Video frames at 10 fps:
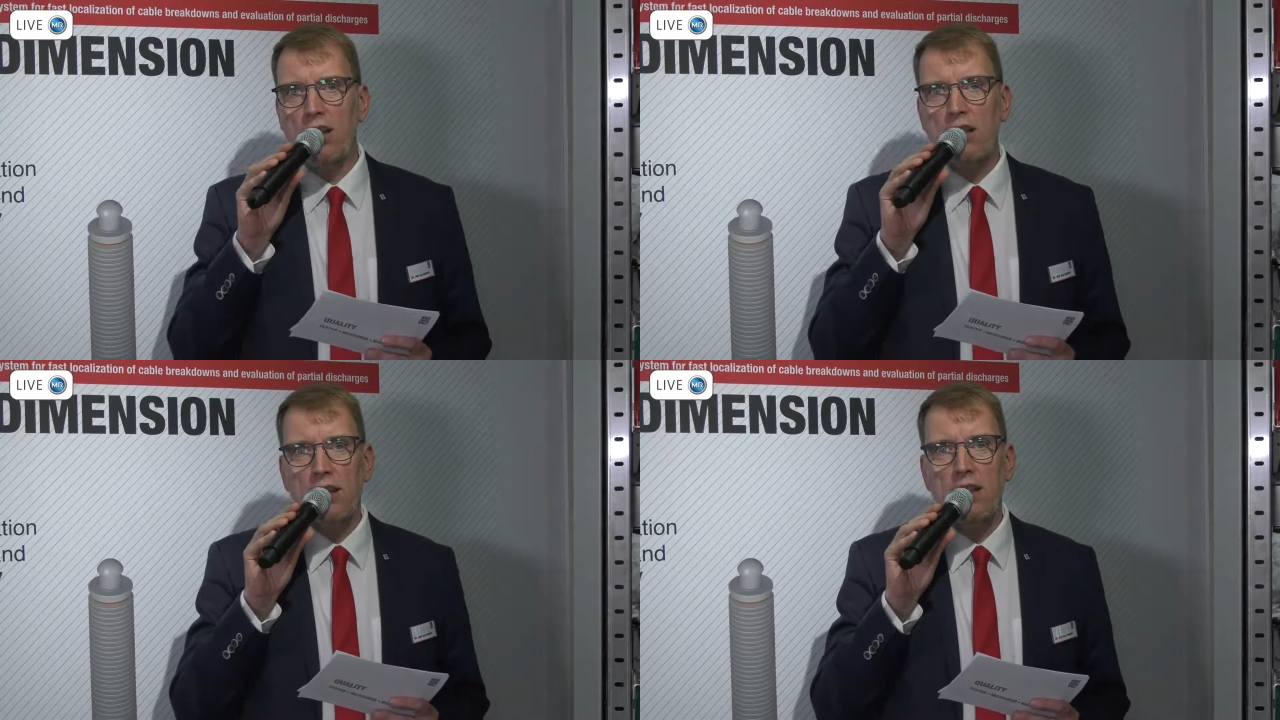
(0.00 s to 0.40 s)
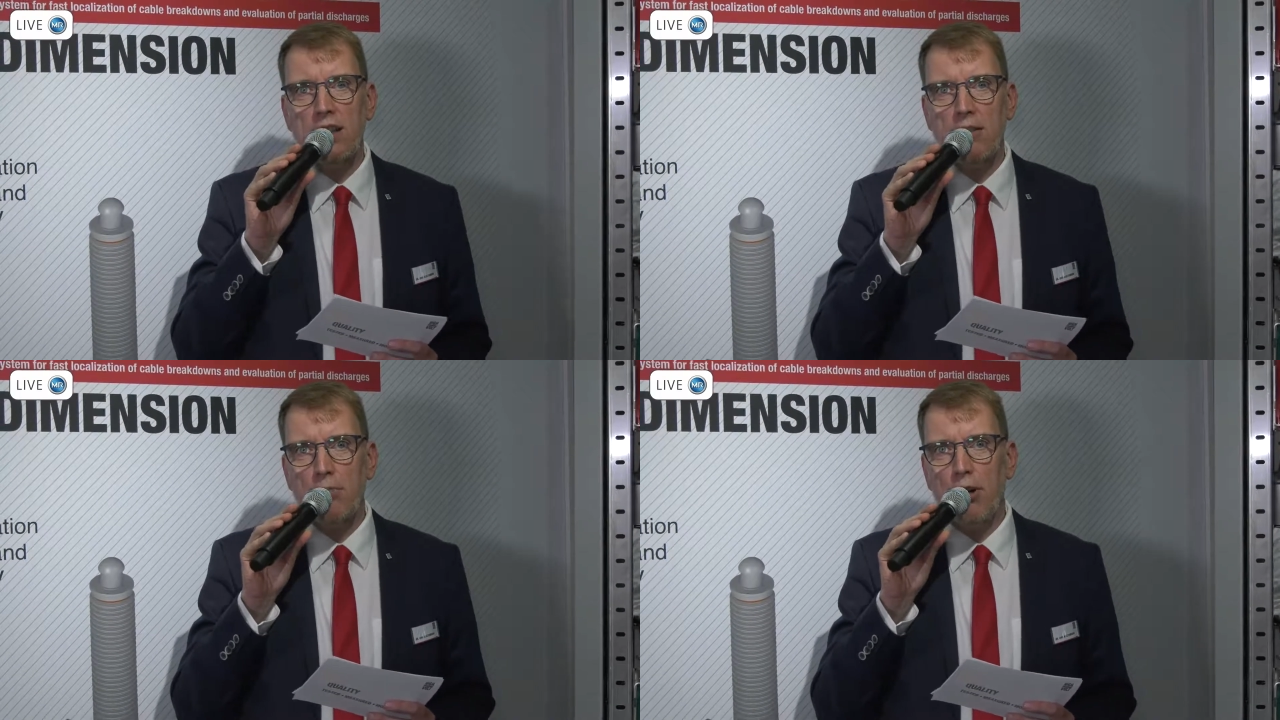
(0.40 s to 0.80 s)

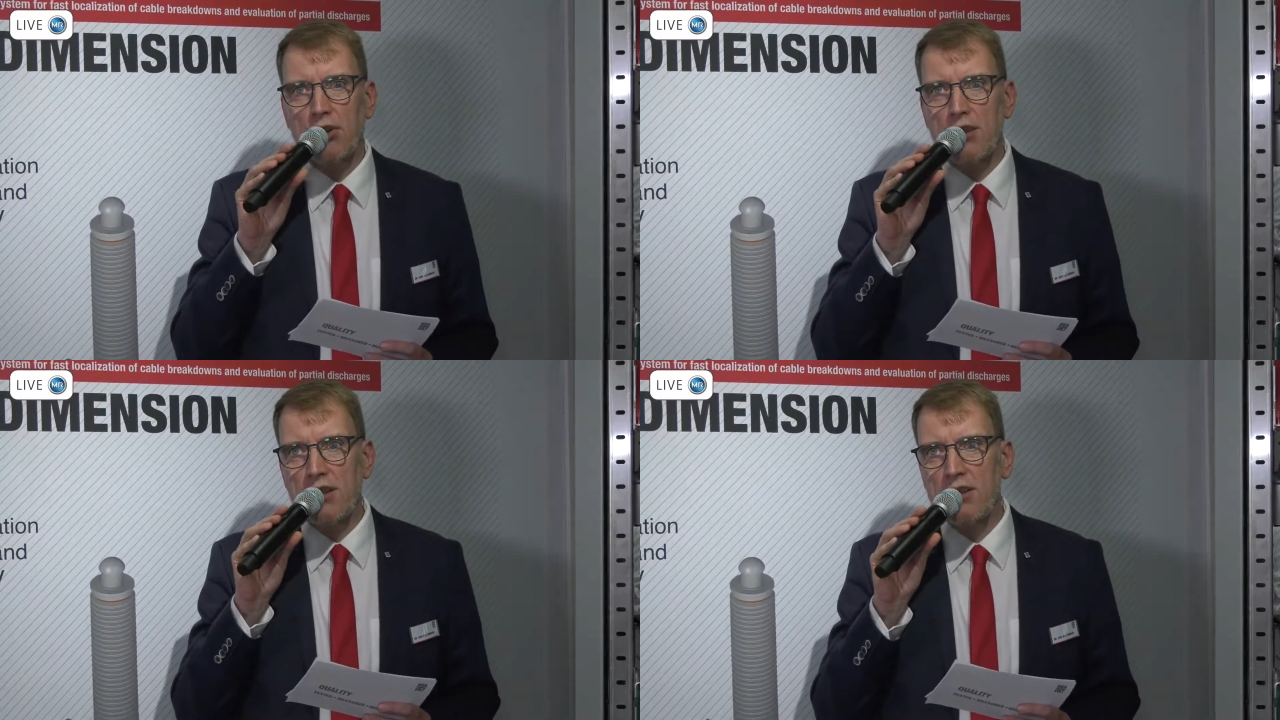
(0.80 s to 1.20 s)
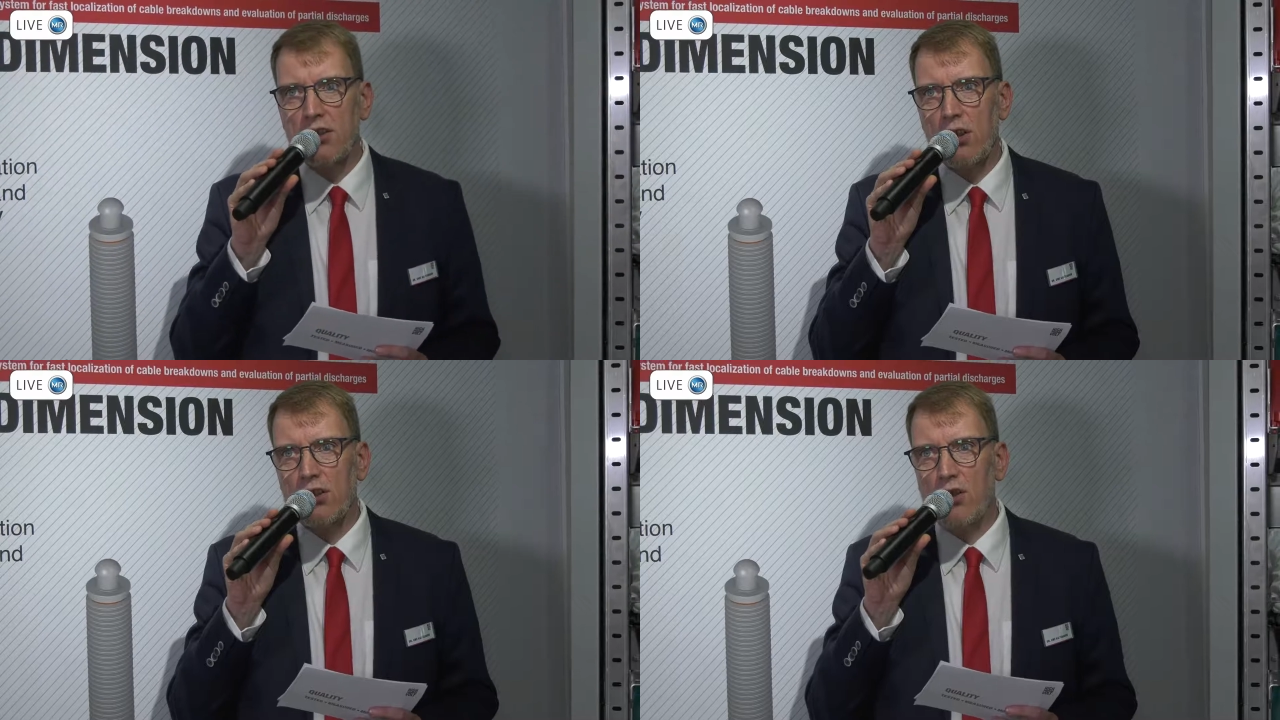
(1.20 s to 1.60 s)
the partial
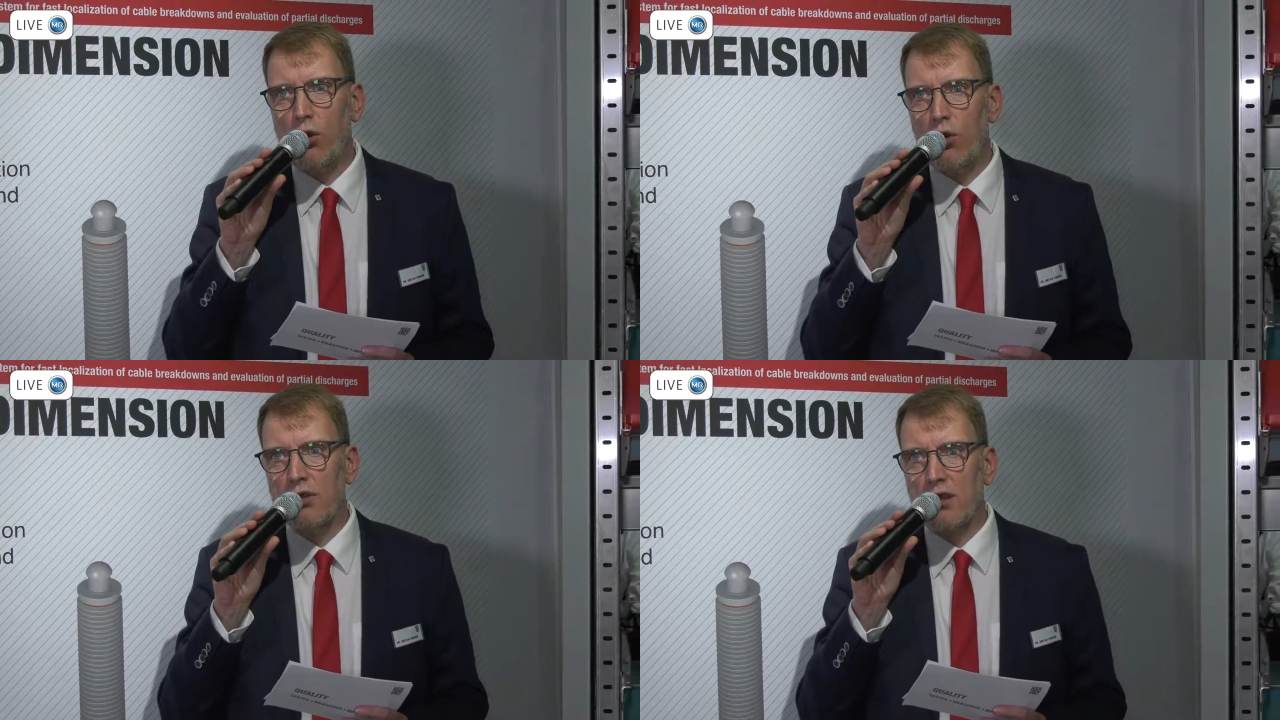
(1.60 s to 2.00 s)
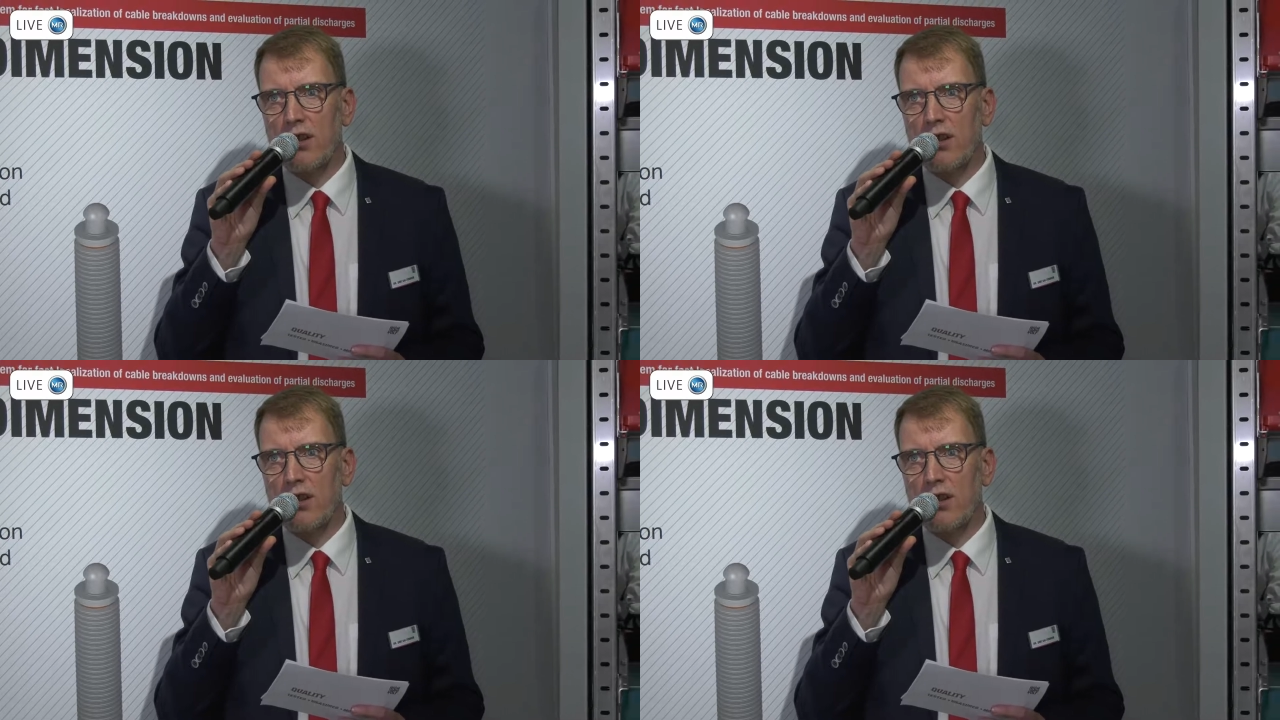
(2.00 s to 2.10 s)
discharge called